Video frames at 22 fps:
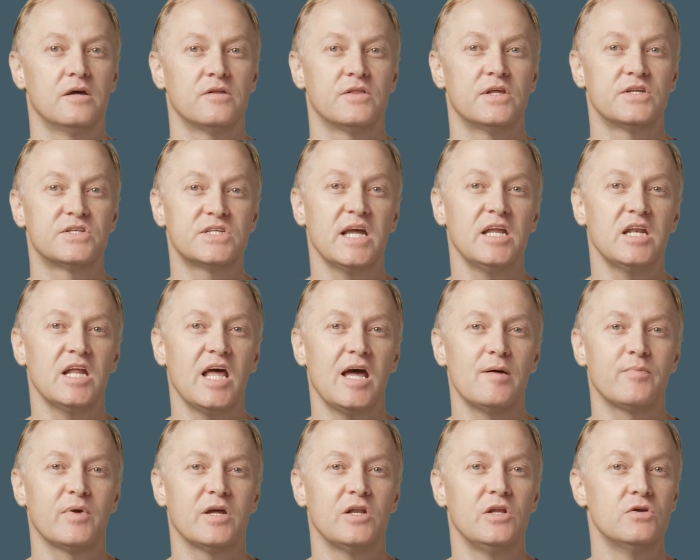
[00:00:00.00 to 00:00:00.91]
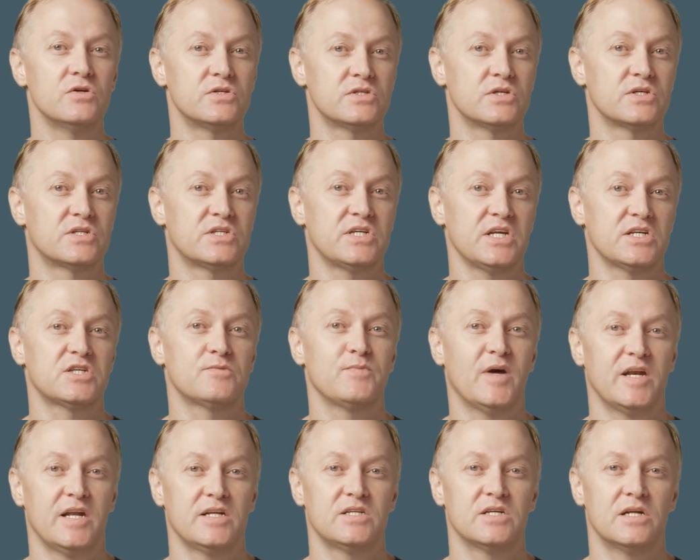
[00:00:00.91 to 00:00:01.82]
The send app can use the session
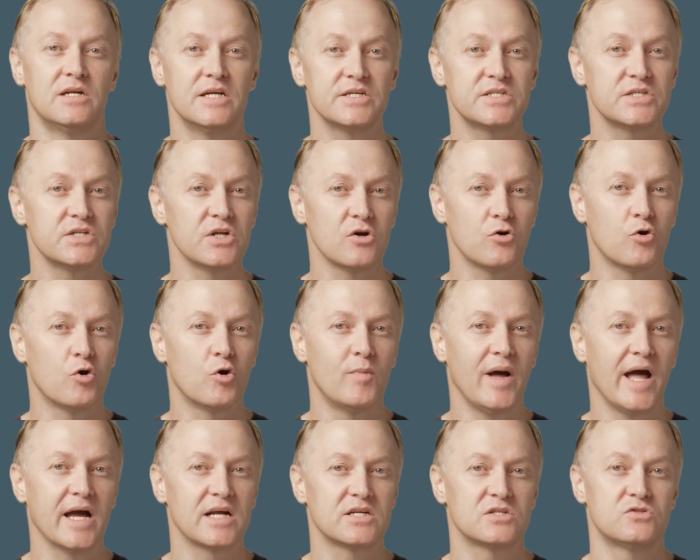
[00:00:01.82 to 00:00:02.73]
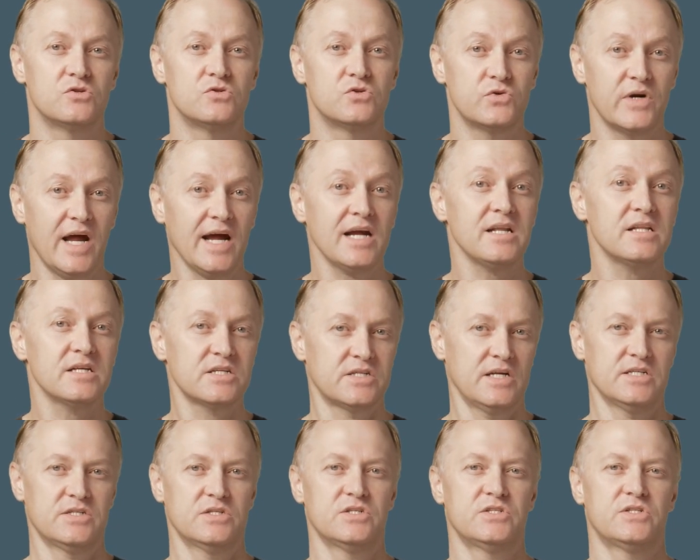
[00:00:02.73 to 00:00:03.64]
manager listener callbacks to track the
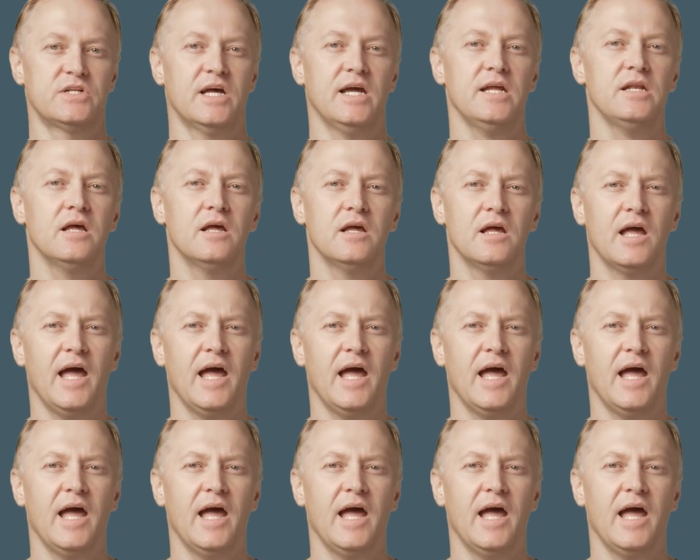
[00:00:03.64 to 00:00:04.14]
session state